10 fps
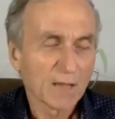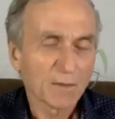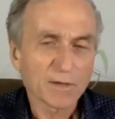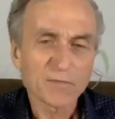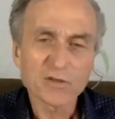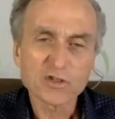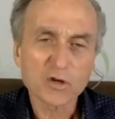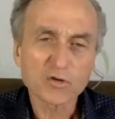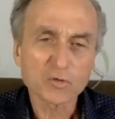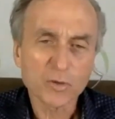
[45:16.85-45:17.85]
But if you
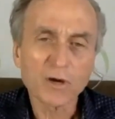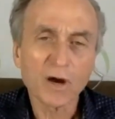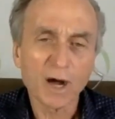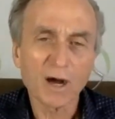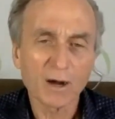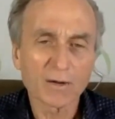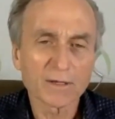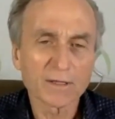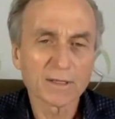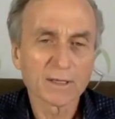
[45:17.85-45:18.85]
search real
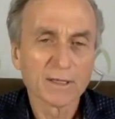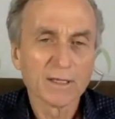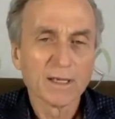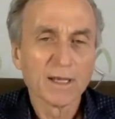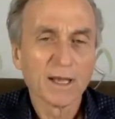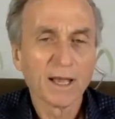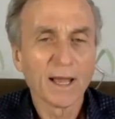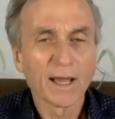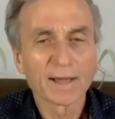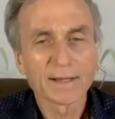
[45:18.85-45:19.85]
hard
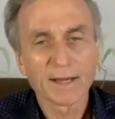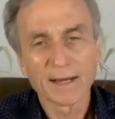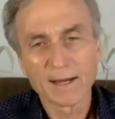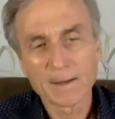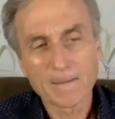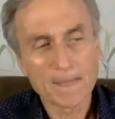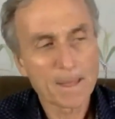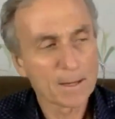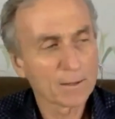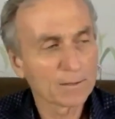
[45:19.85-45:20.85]
and uh, you
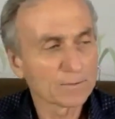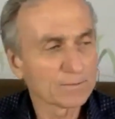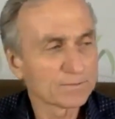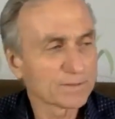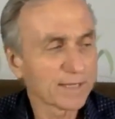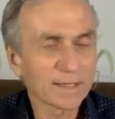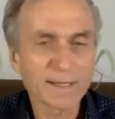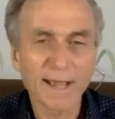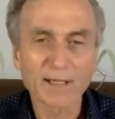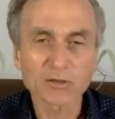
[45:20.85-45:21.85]
know take a
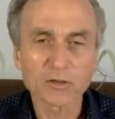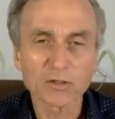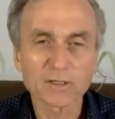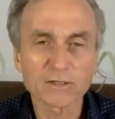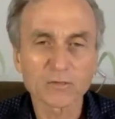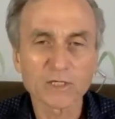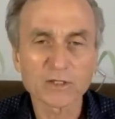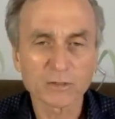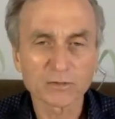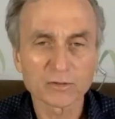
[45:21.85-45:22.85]
casual look at the
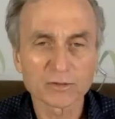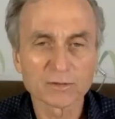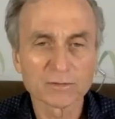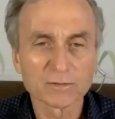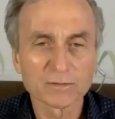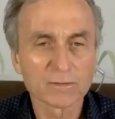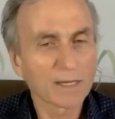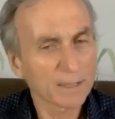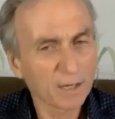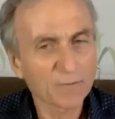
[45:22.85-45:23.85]
research,
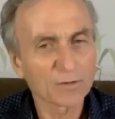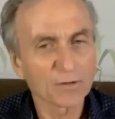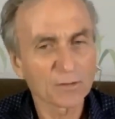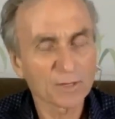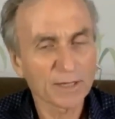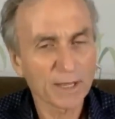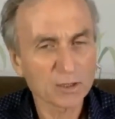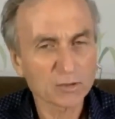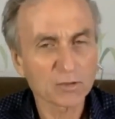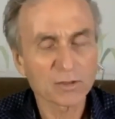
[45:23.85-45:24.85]
not a careful look, but a
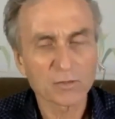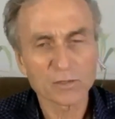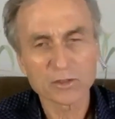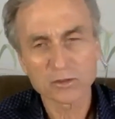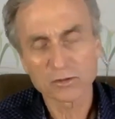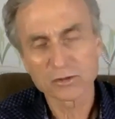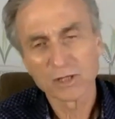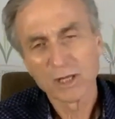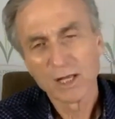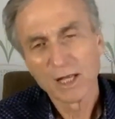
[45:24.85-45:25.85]
casual look at the
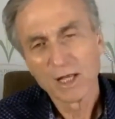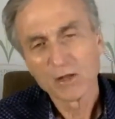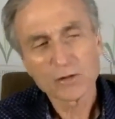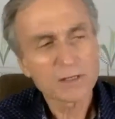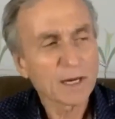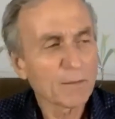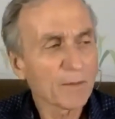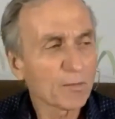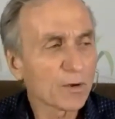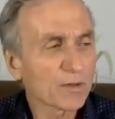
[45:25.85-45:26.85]
research, you can come
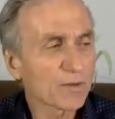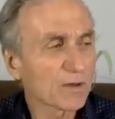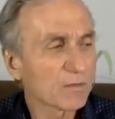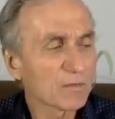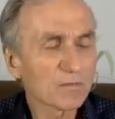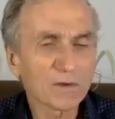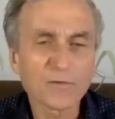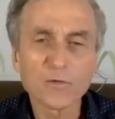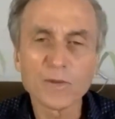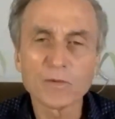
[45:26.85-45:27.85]
up with um, a
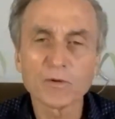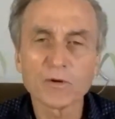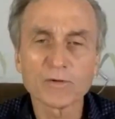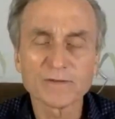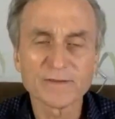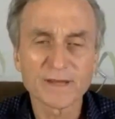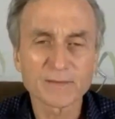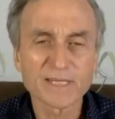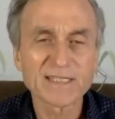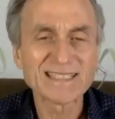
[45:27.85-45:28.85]
few people who have
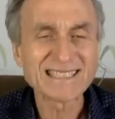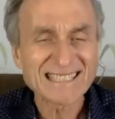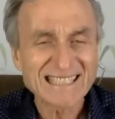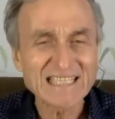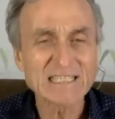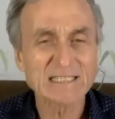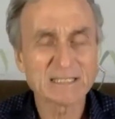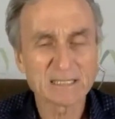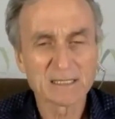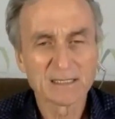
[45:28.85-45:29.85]
developed a
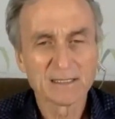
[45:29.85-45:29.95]
disease